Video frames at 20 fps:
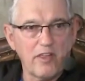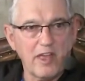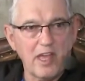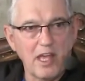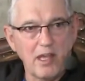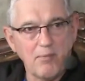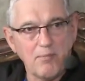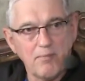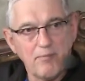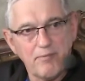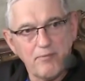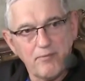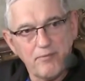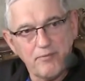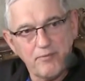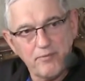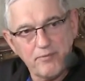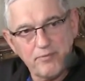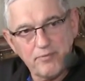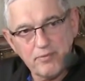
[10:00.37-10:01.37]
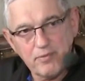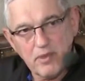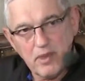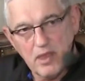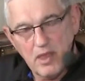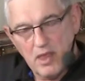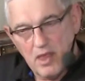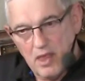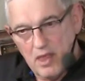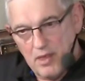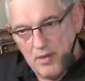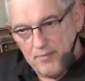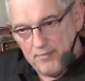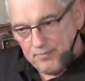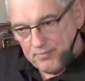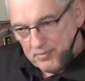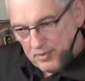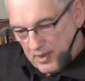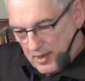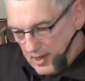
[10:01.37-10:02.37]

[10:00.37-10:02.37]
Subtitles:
business developed? Where did it come from?